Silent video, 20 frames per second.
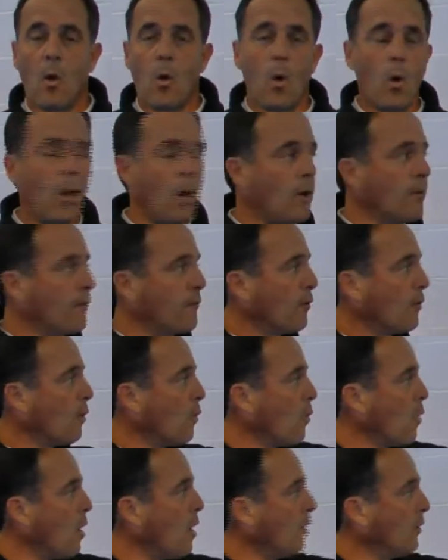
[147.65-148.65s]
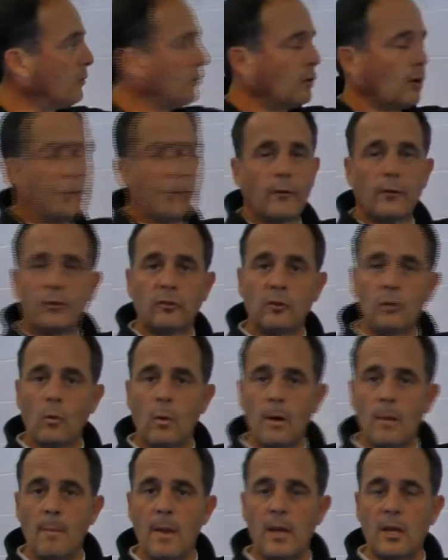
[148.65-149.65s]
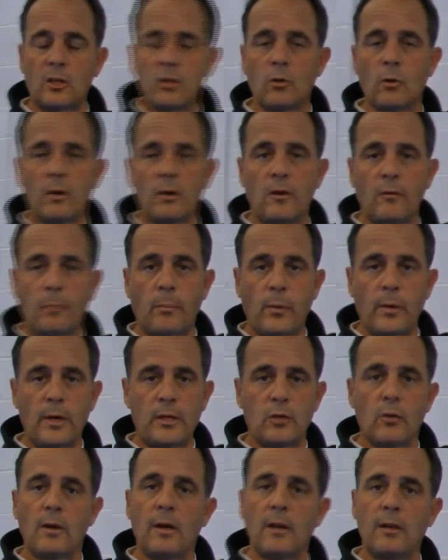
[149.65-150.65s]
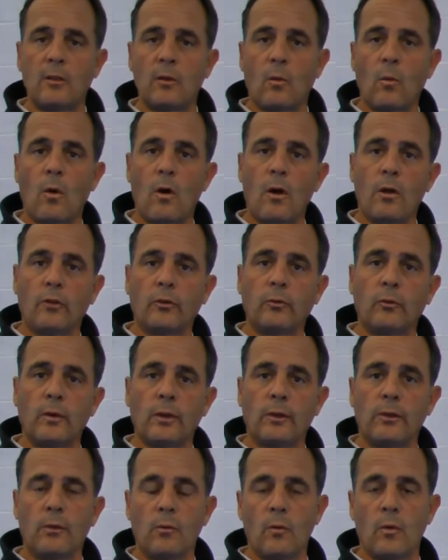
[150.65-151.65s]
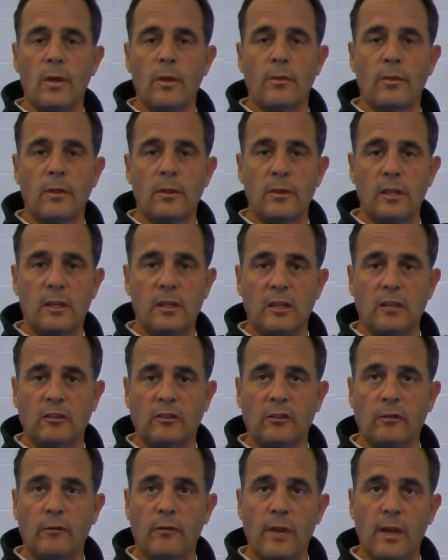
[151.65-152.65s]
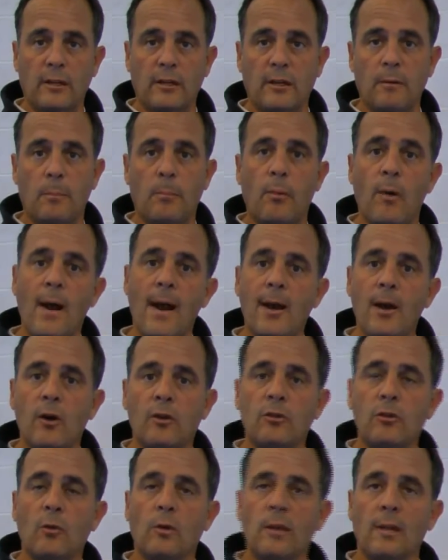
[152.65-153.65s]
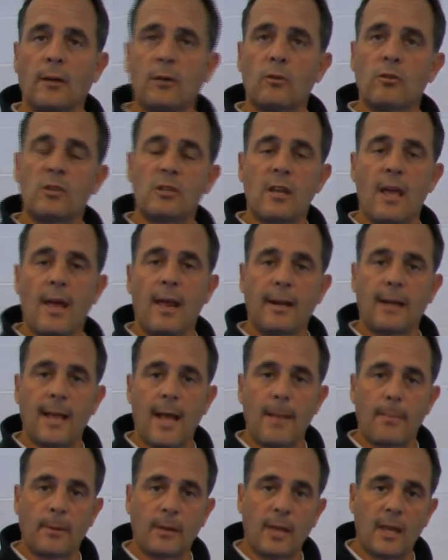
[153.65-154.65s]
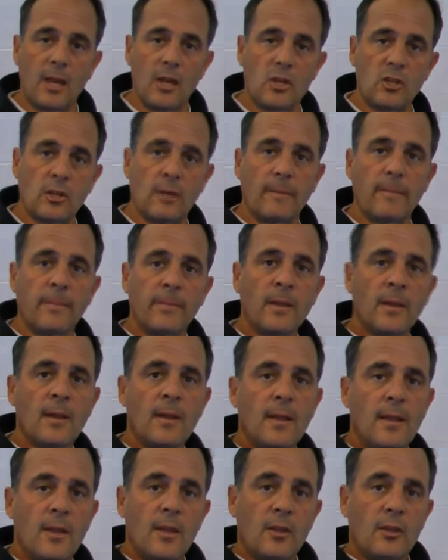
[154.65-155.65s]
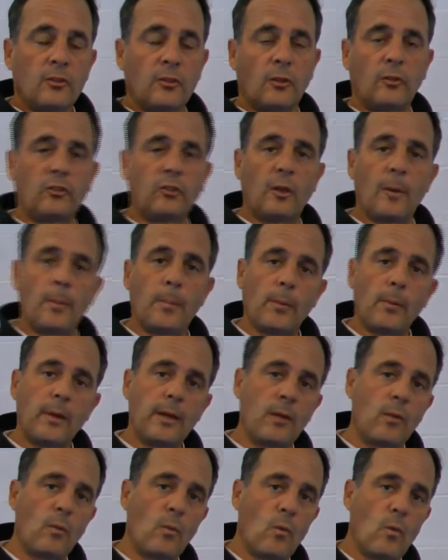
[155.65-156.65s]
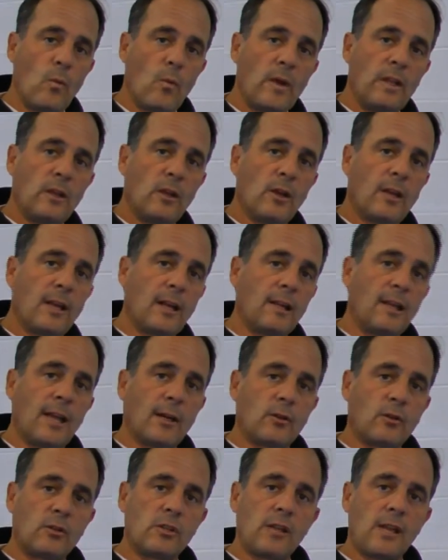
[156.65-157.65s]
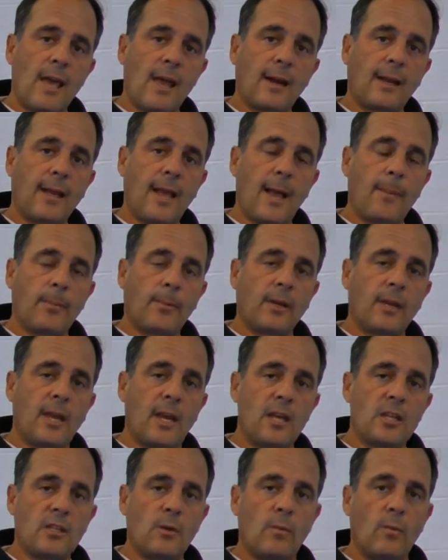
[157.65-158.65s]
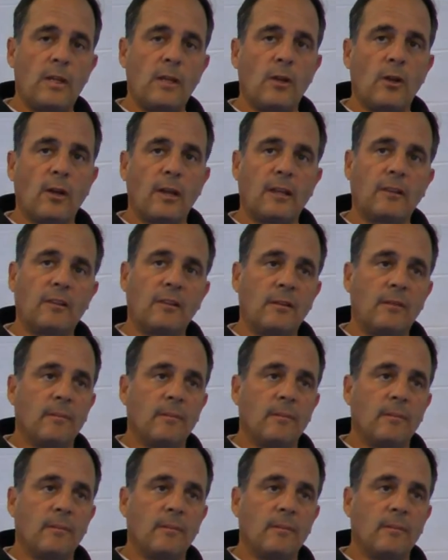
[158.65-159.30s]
Or for a wall surface, you want to make sure you pre-treated the walls with the disinfectant prior to electrostatic application. So simply, when we look at electrostatic application, we look at